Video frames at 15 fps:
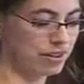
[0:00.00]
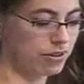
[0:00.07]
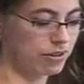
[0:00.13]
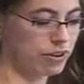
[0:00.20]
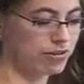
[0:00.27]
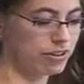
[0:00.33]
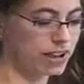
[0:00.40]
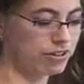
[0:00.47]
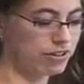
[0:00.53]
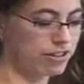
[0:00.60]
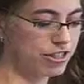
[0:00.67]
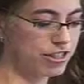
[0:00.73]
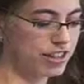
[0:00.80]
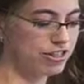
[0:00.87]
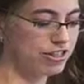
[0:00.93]
we found
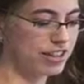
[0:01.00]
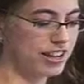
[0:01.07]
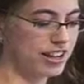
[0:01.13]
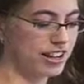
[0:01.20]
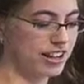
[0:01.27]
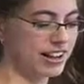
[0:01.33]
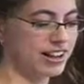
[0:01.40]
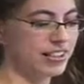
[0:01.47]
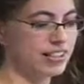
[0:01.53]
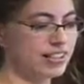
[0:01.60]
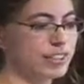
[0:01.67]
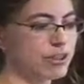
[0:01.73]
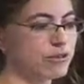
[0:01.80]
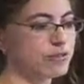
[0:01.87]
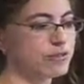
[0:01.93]
that
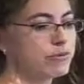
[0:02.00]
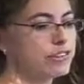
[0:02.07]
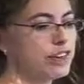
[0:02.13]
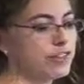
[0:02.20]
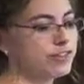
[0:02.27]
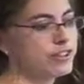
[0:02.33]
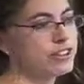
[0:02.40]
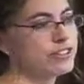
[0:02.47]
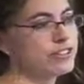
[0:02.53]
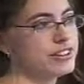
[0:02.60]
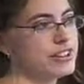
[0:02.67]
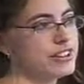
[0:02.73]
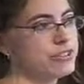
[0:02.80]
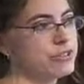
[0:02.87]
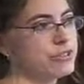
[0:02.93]
there was a definite
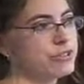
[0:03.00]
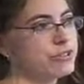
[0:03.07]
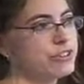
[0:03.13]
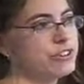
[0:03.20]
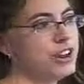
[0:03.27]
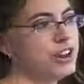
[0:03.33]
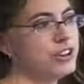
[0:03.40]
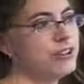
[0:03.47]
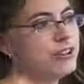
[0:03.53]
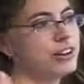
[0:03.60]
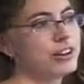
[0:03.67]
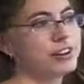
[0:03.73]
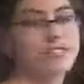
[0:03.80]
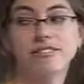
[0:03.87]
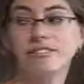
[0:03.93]
steer towards known
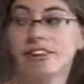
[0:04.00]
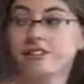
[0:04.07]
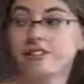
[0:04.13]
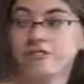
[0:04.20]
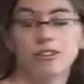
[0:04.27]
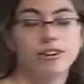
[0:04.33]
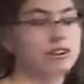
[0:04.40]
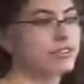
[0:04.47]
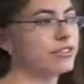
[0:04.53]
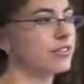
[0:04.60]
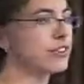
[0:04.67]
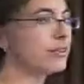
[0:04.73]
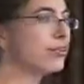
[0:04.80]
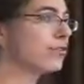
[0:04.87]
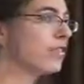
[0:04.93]
and safe routes, and
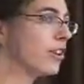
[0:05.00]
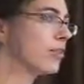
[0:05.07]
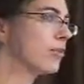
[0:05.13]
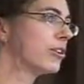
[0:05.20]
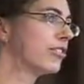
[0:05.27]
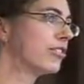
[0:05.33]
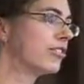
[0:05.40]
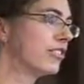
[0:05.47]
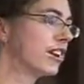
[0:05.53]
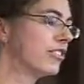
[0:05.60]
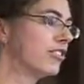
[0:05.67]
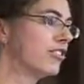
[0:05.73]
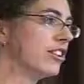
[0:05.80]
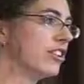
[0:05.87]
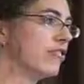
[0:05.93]
this was very much a
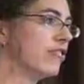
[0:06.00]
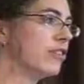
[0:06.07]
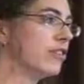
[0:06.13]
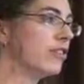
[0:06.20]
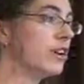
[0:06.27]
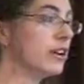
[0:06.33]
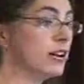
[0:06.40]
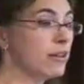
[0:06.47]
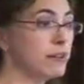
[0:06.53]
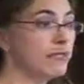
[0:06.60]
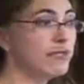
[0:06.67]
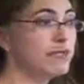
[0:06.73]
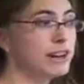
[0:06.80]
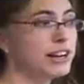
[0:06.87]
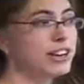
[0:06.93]
strategy for
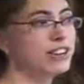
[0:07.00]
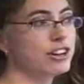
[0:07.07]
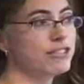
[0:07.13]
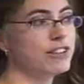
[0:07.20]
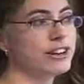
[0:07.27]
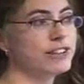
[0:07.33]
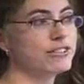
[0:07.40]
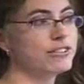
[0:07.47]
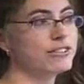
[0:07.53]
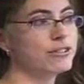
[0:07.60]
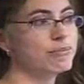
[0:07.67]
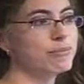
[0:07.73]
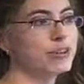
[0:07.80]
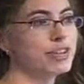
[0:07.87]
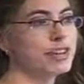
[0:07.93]
managing
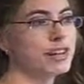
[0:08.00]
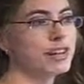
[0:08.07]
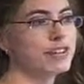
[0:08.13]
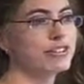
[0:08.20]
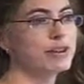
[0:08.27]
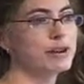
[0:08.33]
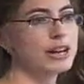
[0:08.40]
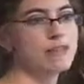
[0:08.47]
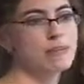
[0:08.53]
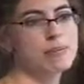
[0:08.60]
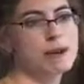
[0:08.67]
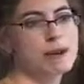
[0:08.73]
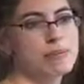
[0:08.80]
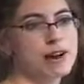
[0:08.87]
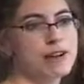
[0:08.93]
racism. And so even
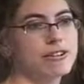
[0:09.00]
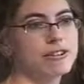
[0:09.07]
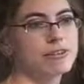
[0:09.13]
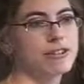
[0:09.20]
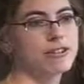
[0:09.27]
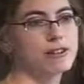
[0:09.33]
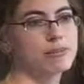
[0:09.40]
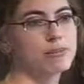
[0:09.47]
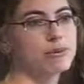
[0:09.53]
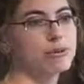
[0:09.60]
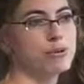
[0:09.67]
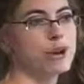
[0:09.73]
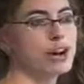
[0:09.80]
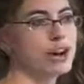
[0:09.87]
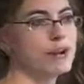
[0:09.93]
where parents, for
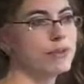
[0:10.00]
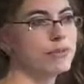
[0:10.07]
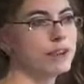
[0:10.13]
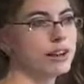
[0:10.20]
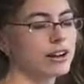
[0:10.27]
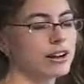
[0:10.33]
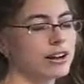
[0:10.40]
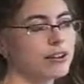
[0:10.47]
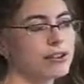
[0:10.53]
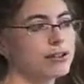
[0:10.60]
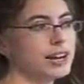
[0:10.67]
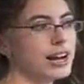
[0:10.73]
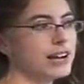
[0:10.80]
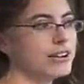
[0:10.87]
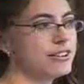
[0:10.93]
example, a girl called
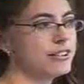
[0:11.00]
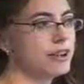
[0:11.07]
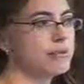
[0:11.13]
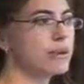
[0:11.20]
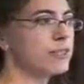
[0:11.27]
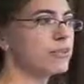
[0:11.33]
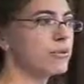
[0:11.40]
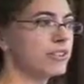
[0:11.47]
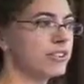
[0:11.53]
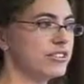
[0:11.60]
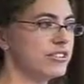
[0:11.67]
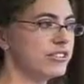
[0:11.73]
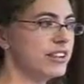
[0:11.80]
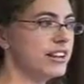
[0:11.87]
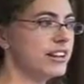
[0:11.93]
Alice, her mother was a
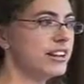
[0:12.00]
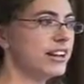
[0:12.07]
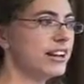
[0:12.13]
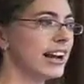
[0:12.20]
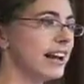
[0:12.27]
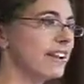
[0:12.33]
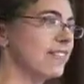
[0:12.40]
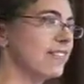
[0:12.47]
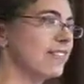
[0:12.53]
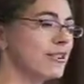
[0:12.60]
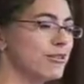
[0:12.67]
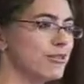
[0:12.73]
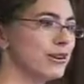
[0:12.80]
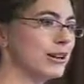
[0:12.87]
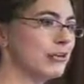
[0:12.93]
designer. Alice
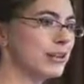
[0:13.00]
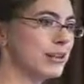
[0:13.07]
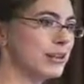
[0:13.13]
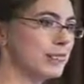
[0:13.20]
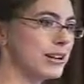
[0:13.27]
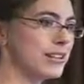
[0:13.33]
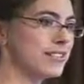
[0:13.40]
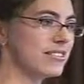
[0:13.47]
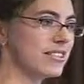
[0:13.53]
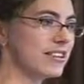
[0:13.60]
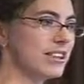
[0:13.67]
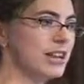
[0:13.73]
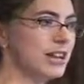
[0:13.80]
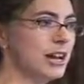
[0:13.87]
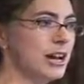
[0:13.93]
desperately wanted to be a
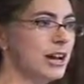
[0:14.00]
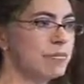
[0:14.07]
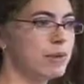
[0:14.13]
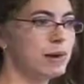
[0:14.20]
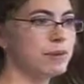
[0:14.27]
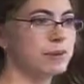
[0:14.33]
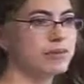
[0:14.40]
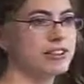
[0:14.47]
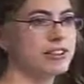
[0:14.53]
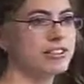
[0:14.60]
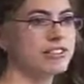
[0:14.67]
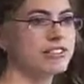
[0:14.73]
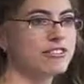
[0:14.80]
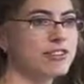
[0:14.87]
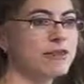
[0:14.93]
designer, but her mum said,
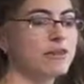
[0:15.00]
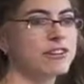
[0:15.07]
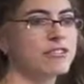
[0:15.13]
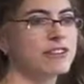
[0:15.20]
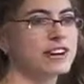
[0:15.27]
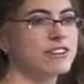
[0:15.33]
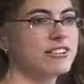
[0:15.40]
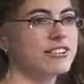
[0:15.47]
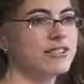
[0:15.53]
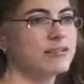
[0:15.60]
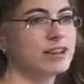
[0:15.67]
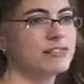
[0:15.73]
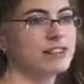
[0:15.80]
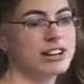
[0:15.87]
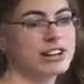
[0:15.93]
there's too much racism,
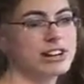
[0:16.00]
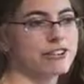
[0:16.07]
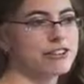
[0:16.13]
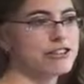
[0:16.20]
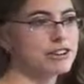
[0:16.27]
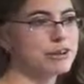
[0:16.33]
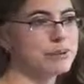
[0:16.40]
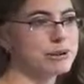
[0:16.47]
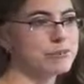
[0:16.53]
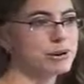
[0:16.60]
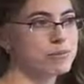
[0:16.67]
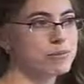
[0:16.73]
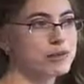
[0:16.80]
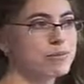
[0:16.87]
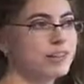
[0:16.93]
I've encountered too many
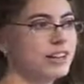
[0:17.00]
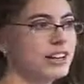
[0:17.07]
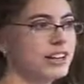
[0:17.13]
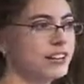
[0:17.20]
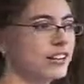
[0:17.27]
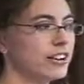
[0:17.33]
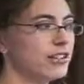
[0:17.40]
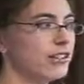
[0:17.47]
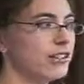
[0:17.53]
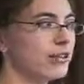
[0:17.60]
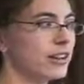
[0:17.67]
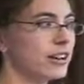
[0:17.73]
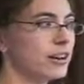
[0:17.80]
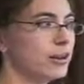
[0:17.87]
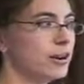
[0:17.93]
problems, don't do it,
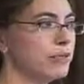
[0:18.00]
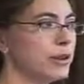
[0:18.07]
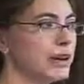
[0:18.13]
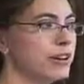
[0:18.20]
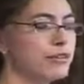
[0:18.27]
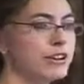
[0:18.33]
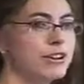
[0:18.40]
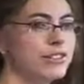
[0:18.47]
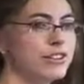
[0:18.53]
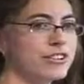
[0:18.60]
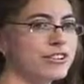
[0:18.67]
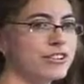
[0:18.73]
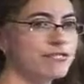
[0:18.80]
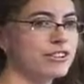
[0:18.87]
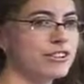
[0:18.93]
and I won't pay your
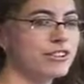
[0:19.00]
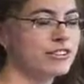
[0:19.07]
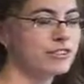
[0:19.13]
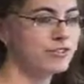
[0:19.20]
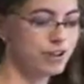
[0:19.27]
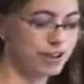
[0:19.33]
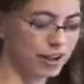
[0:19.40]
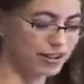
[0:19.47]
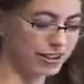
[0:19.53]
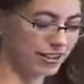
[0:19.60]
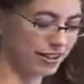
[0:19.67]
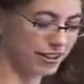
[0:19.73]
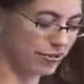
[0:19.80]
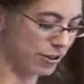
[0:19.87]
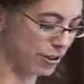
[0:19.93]
university fees if you go down
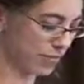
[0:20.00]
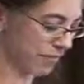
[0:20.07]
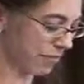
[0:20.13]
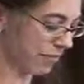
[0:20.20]
that route.